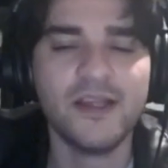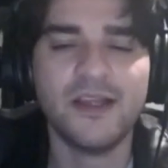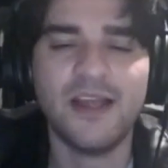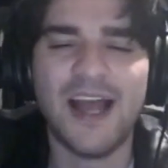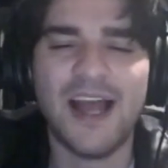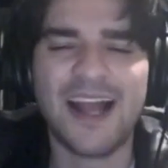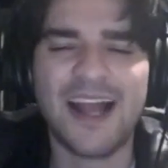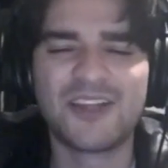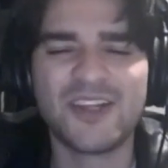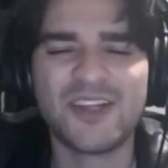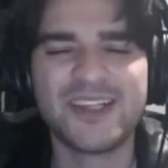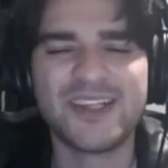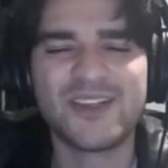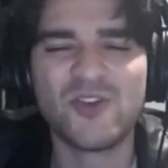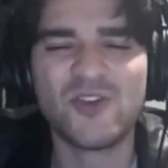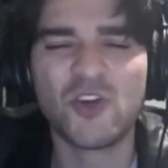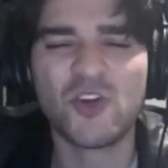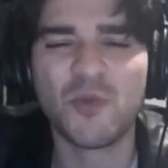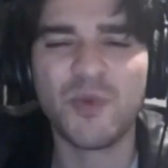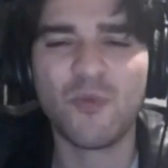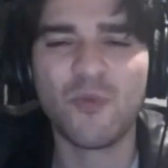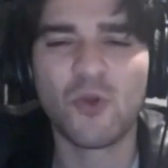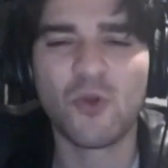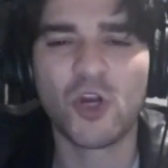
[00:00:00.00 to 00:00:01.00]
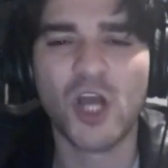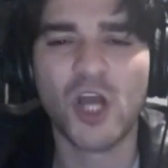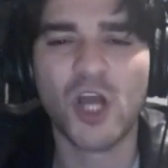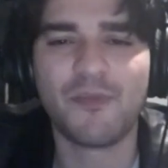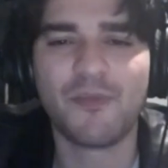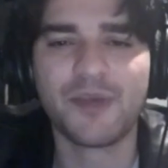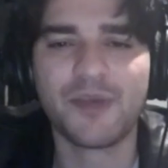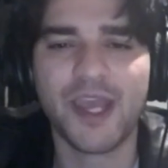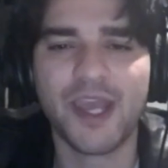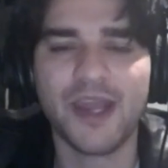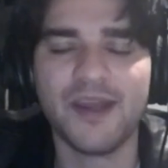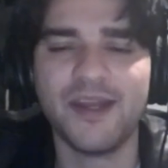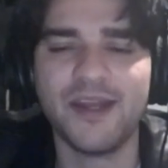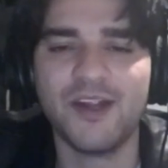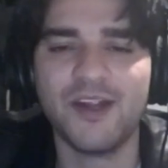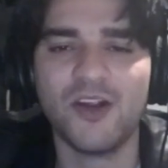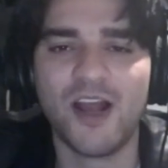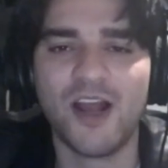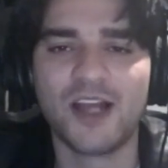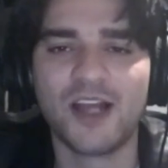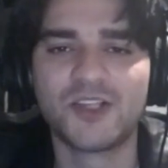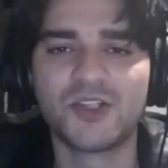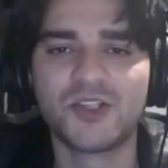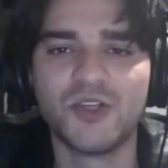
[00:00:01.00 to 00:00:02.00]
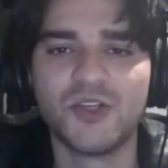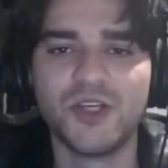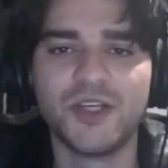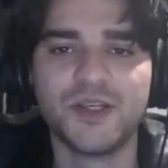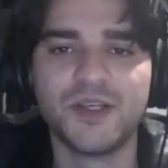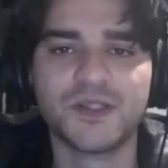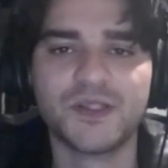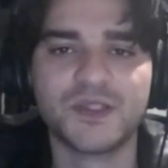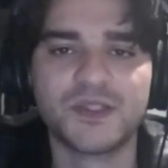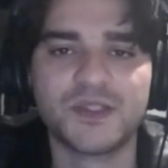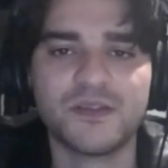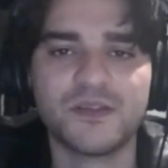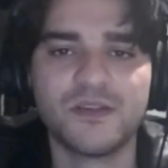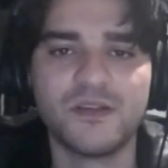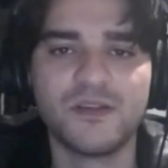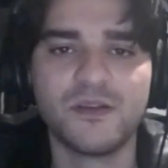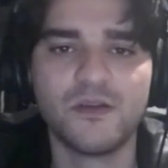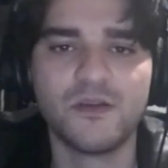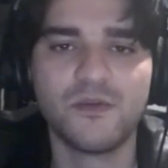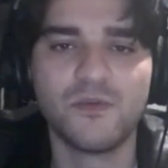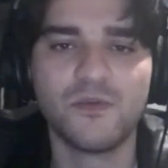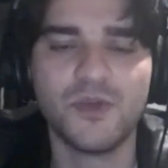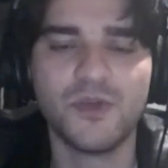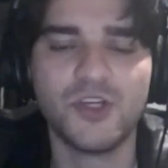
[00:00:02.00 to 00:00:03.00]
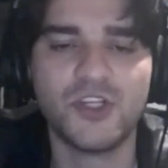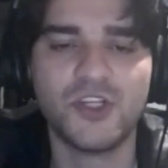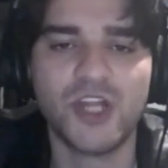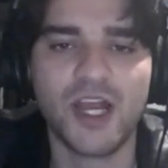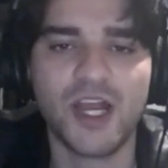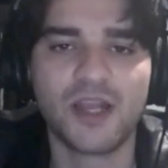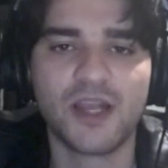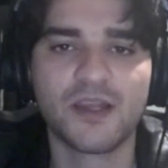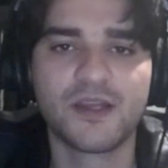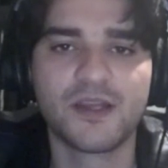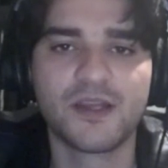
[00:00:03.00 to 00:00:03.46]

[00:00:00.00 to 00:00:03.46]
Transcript: Actually, it's a little bit more complicated here, actually, because we check.